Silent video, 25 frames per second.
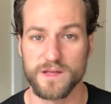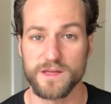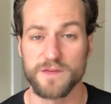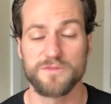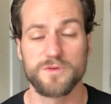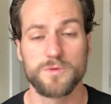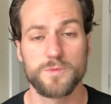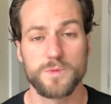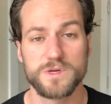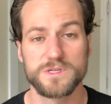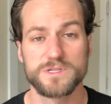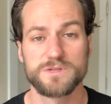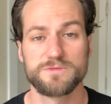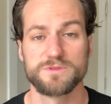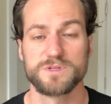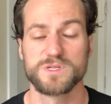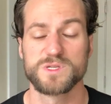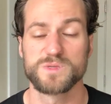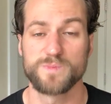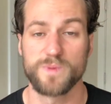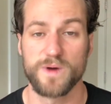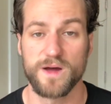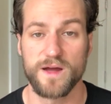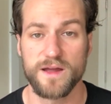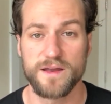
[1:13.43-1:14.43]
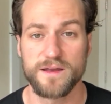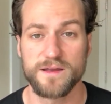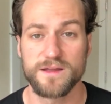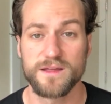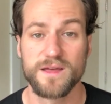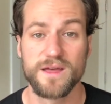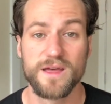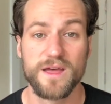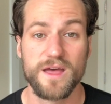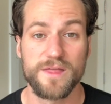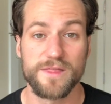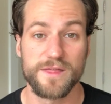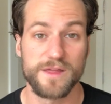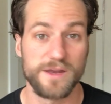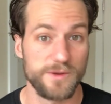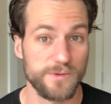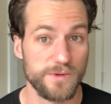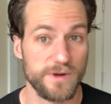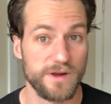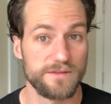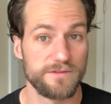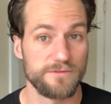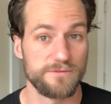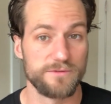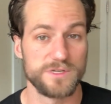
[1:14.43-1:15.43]
If you wanted to respond, then you would
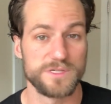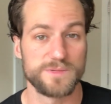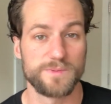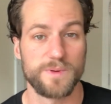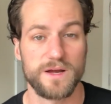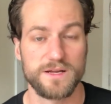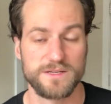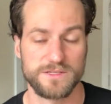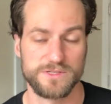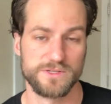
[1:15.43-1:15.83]
have to respond